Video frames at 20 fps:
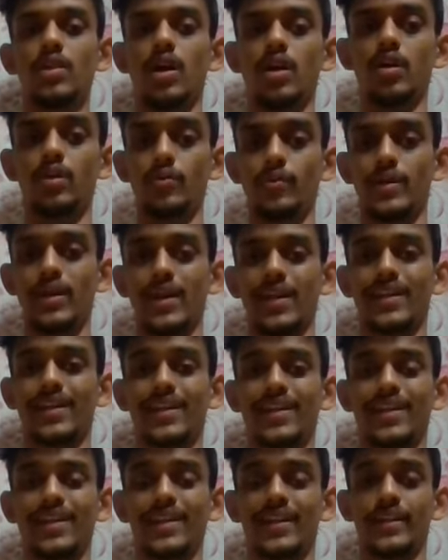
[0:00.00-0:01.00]
we are
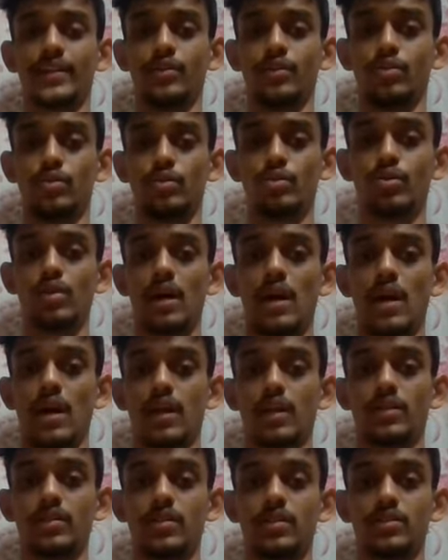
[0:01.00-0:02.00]
creating no
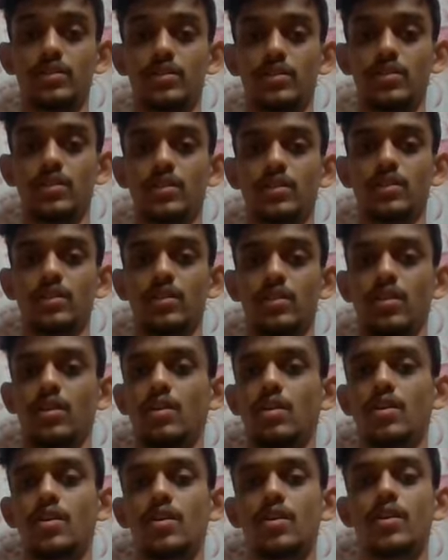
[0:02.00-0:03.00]
arg constructor
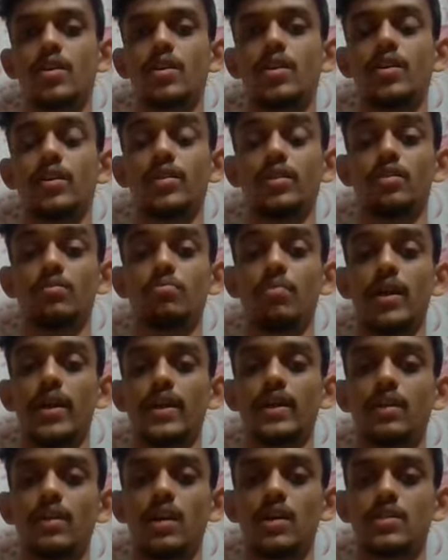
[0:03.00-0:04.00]
in the by
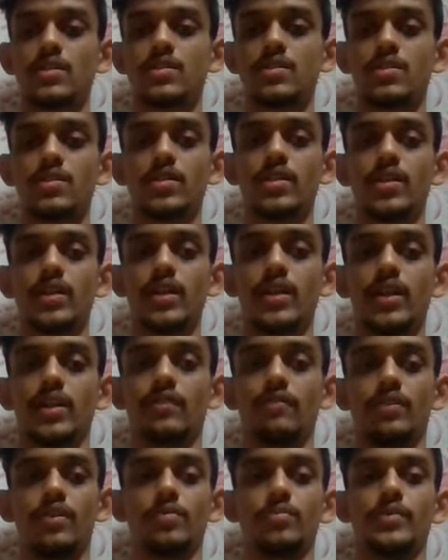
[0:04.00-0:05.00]
class. It
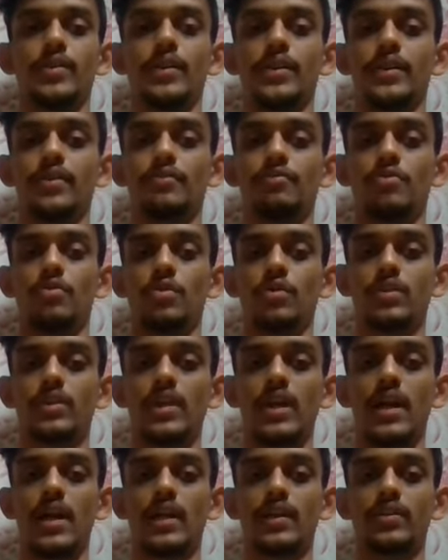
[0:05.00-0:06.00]
will be invoked
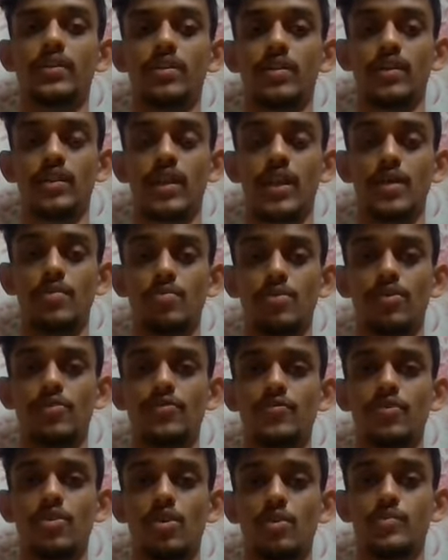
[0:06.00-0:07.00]
at the time
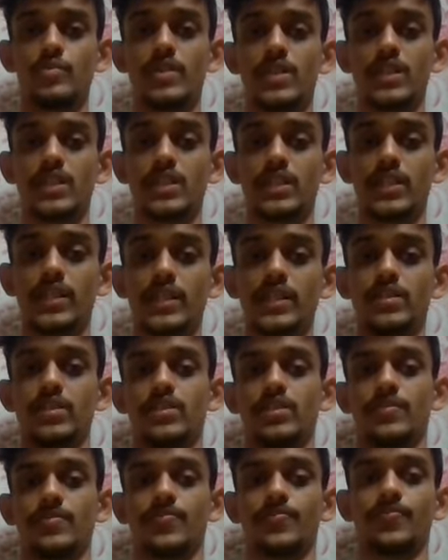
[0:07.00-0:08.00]
of object creation.